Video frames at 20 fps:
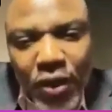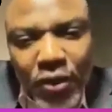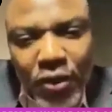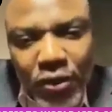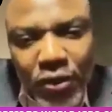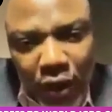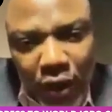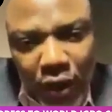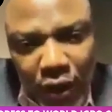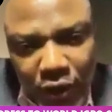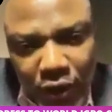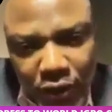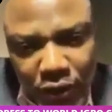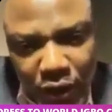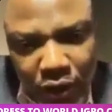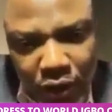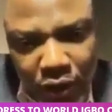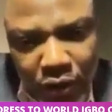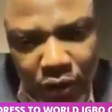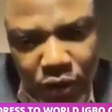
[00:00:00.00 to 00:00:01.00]
to all
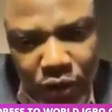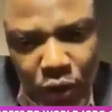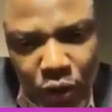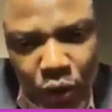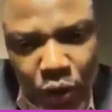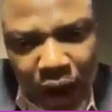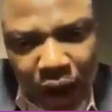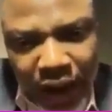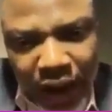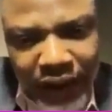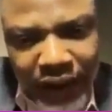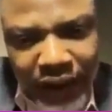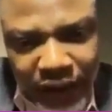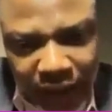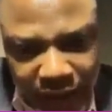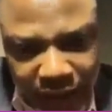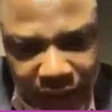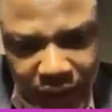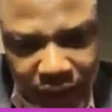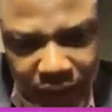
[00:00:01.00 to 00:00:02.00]
those who were
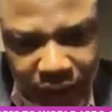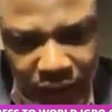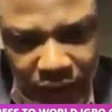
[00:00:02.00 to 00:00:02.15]
intending to